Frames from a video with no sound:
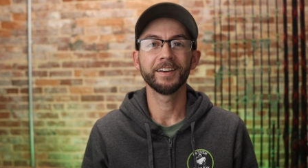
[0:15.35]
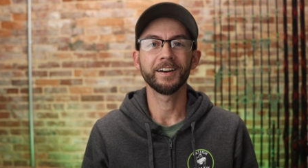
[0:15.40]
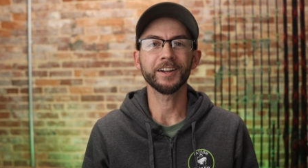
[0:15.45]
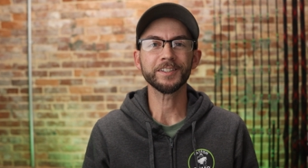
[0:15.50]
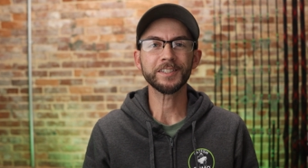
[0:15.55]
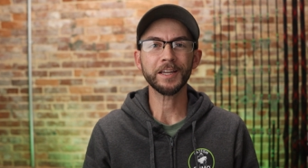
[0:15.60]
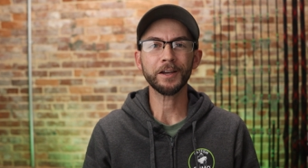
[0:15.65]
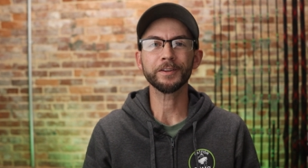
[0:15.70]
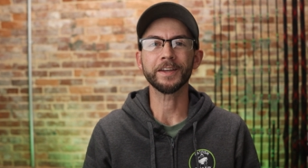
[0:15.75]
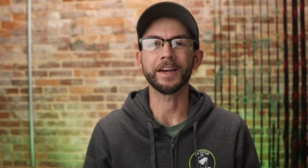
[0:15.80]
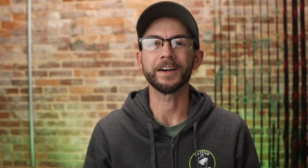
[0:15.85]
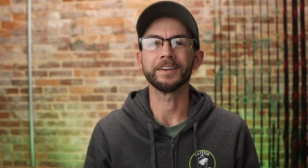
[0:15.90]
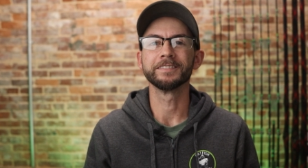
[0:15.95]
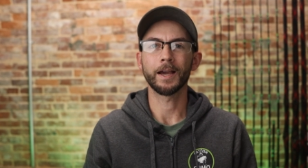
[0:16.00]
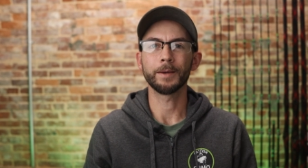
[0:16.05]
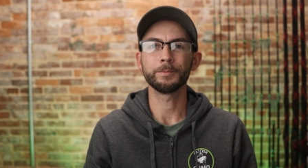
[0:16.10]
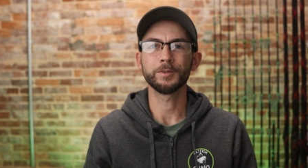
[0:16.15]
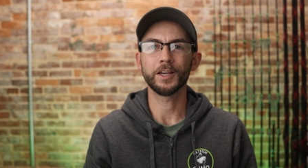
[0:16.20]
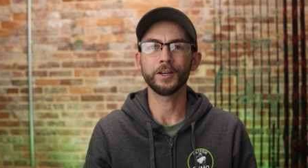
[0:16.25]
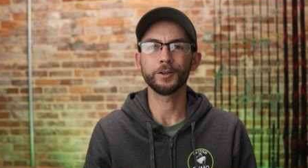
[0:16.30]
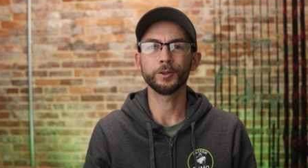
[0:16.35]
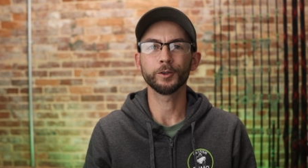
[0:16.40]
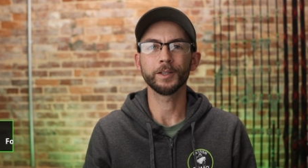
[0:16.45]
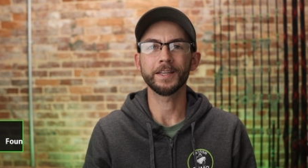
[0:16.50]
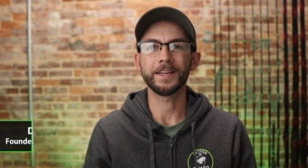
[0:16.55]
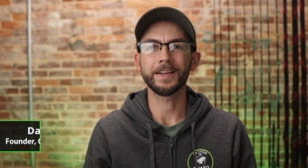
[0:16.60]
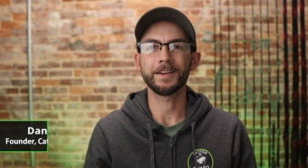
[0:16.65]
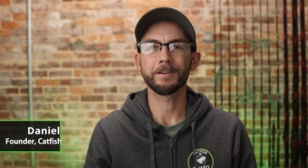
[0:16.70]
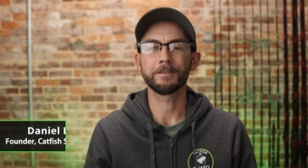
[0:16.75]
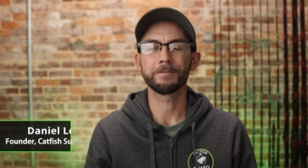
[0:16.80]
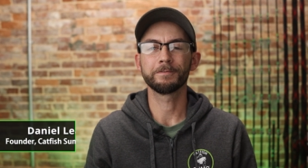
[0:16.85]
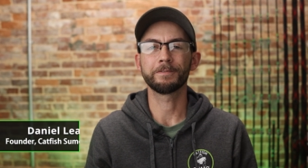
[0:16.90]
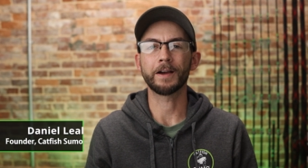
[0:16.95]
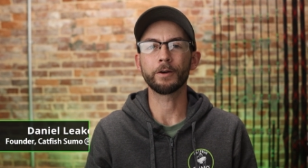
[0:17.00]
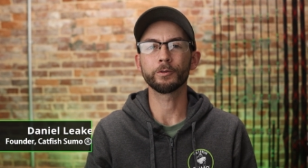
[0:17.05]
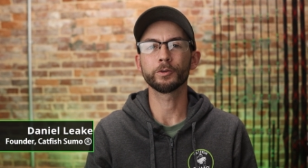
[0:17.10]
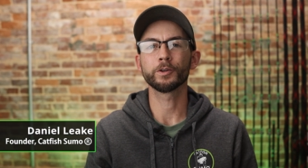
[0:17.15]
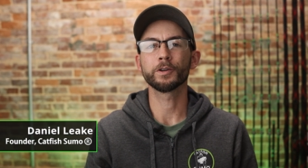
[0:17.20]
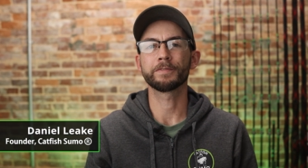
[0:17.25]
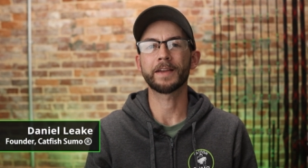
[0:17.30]
I'll tell you. I'm Daniel Leake,
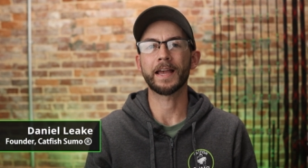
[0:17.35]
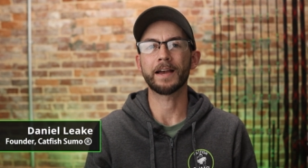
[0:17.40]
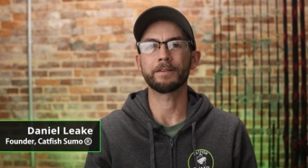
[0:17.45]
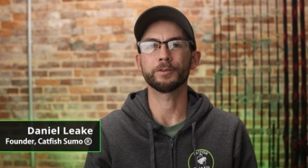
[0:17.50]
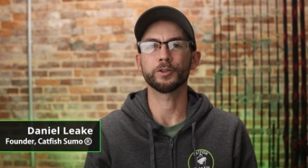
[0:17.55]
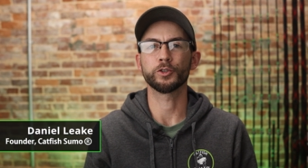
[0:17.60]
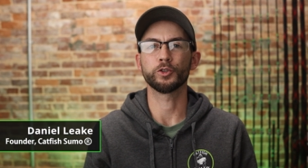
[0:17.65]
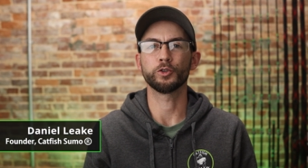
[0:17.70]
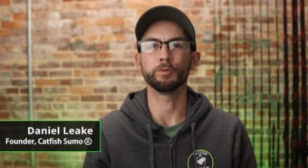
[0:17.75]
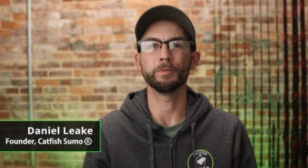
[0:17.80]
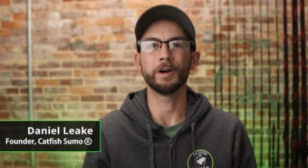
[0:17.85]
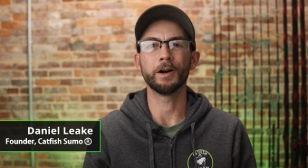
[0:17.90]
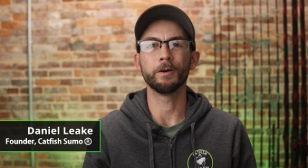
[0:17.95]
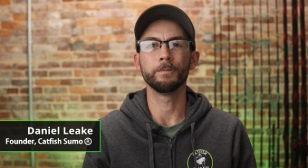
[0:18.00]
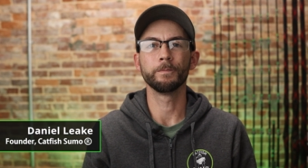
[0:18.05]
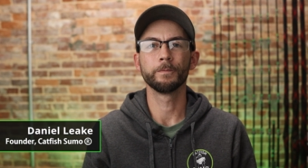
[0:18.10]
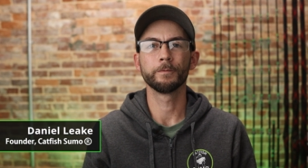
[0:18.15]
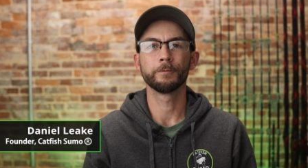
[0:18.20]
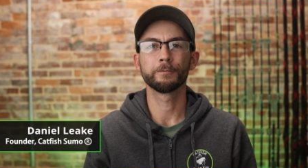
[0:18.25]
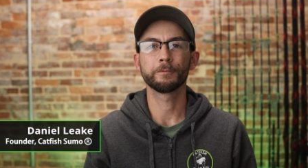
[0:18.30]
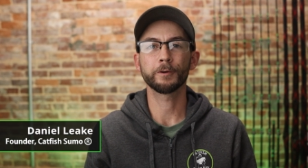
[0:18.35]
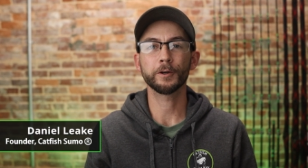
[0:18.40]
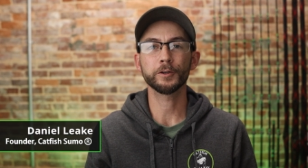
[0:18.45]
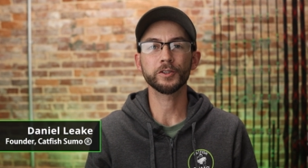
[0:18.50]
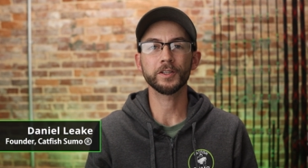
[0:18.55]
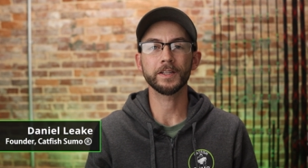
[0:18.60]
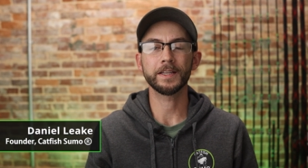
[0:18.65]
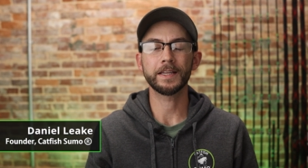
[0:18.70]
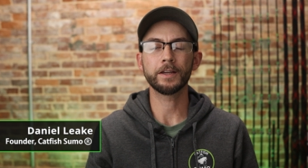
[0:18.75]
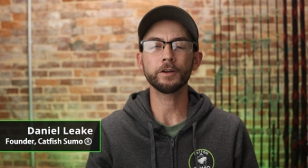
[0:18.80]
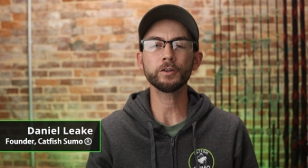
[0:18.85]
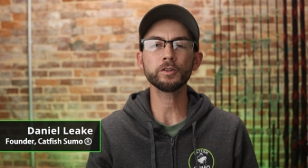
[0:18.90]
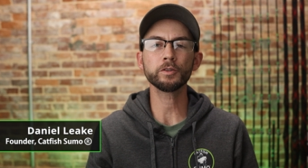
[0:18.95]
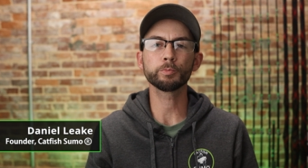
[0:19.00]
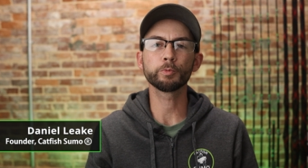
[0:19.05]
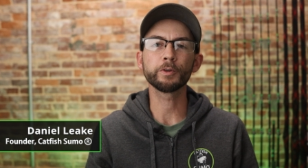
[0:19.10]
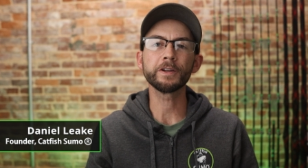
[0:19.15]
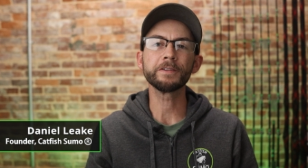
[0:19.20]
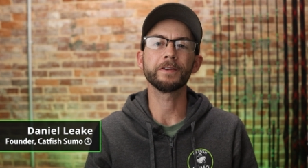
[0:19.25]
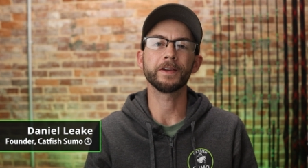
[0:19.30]
founder of Catfish Sumo. First, here's
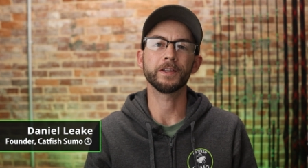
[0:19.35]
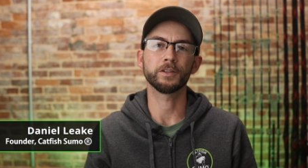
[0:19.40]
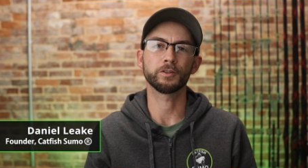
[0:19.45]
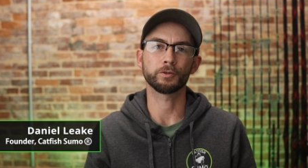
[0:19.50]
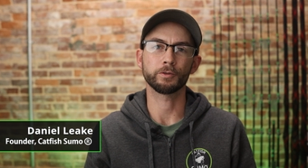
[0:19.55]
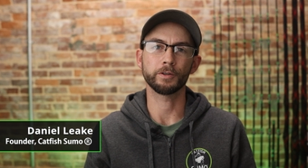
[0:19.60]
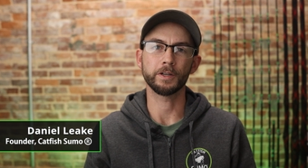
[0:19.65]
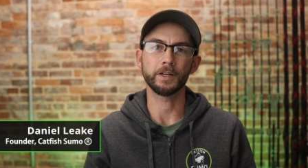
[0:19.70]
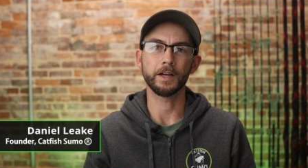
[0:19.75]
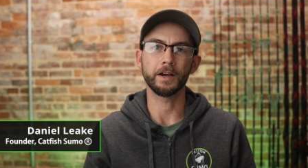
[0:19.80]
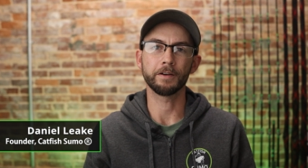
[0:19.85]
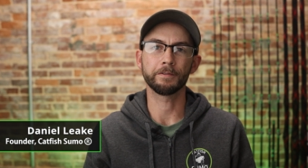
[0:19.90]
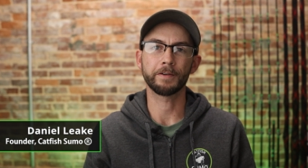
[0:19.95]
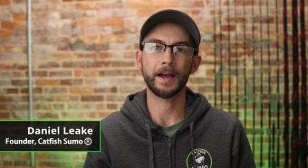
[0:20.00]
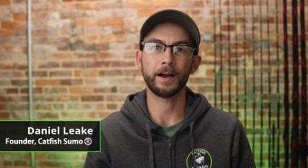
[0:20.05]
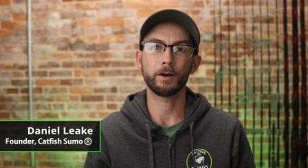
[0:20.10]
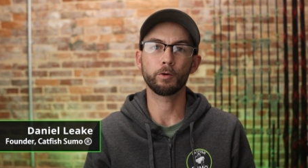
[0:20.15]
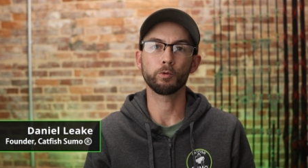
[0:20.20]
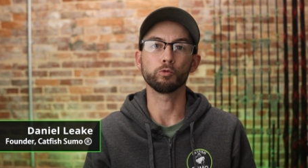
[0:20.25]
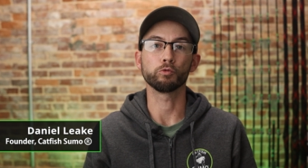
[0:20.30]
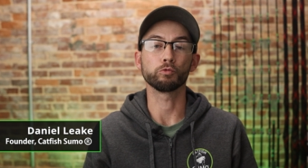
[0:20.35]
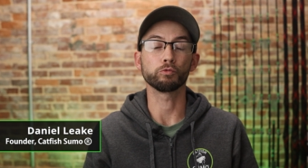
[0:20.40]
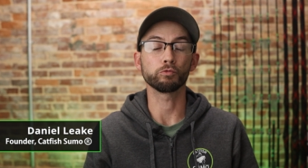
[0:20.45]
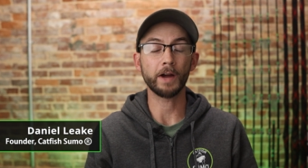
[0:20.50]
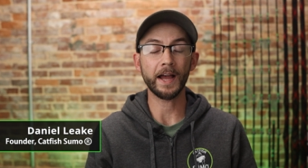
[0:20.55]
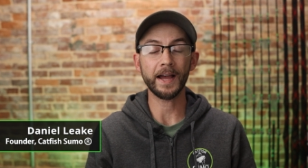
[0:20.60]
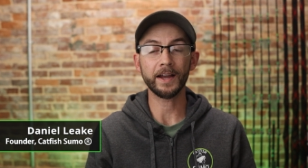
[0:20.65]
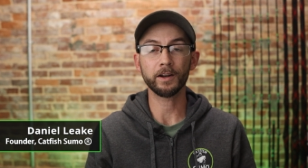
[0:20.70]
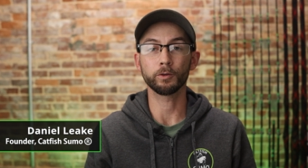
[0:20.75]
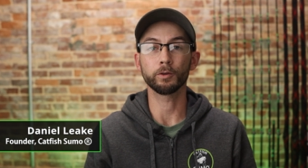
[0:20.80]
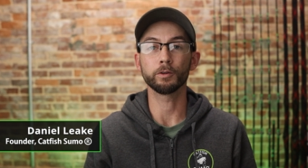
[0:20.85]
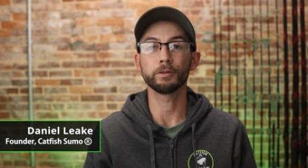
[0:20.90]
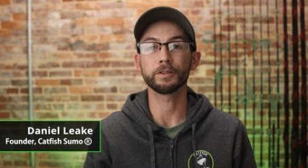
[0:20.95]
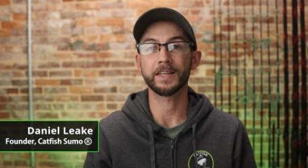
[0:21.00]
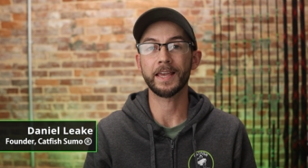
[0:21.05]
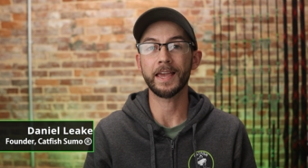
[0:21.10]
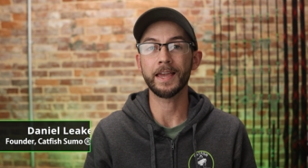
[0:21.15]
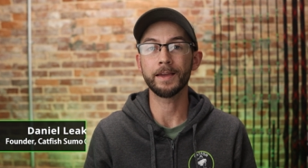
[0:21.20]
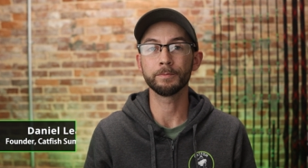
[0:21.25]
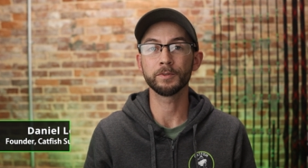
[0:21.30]
a brief history of how
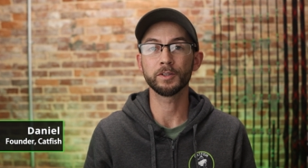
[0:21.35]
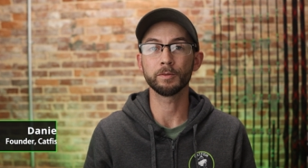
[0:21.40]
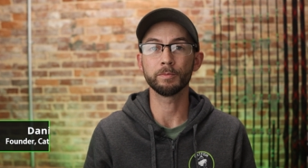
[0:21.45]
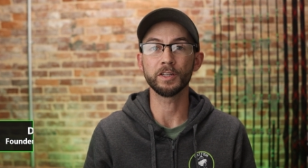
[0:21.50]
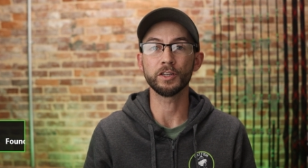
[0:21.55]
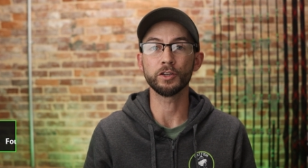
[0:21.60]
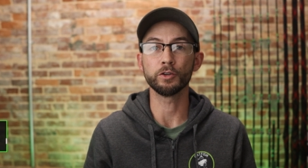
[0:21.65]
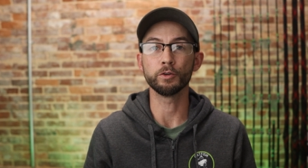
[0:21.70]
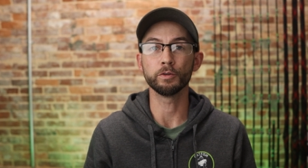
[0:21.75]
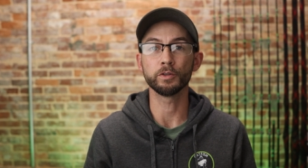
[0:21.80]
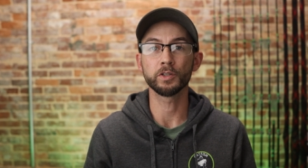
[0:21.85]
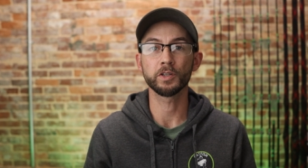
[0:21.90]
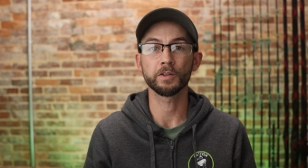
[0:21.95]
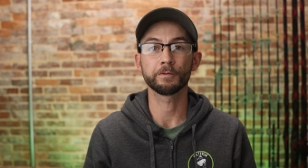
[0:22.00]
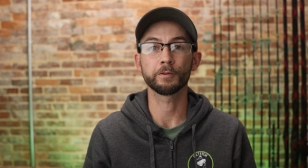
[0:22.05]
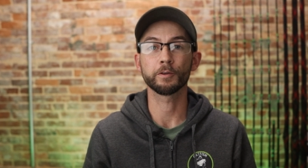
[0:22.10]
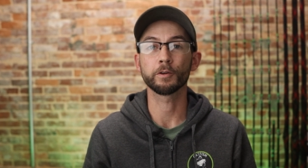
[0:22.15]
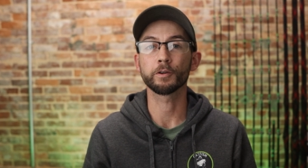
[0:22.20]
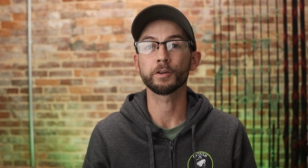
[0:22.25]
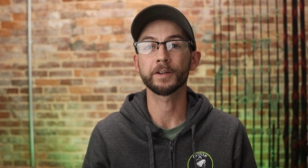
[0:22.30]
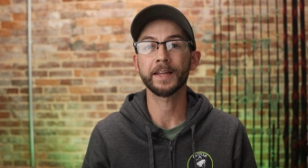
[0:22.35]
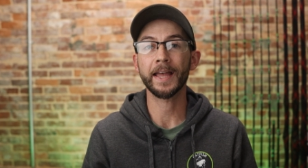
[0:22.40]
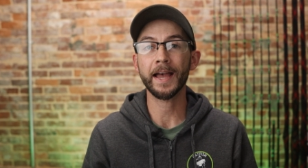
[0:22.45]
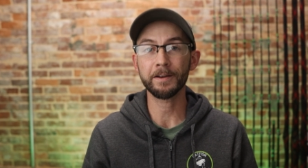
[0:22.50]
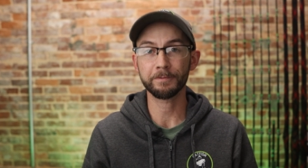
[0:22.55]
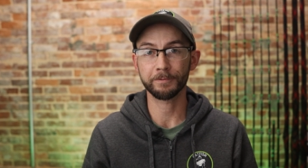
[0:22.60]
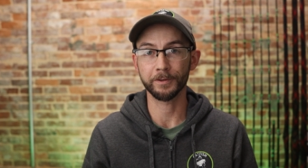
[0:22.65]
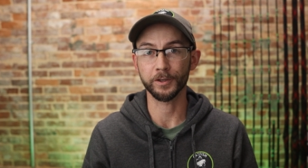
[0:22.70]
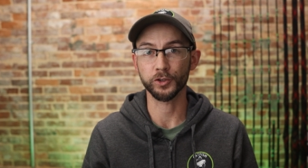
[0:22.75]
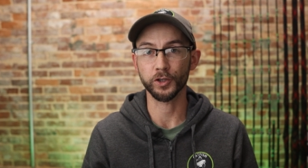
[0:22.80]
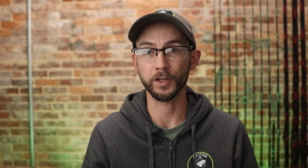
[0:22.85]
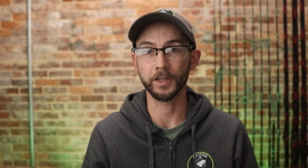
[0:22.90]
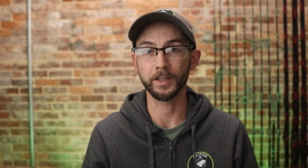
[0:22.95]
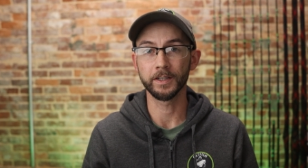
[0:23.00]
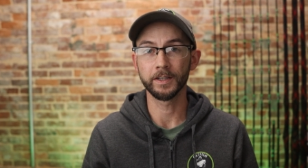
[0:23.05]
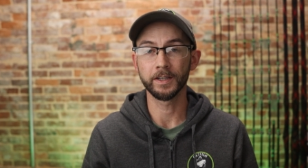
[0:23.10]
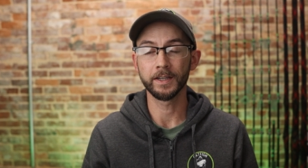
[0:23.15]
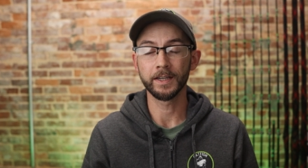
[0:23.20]
rattles came to be used for catfishing.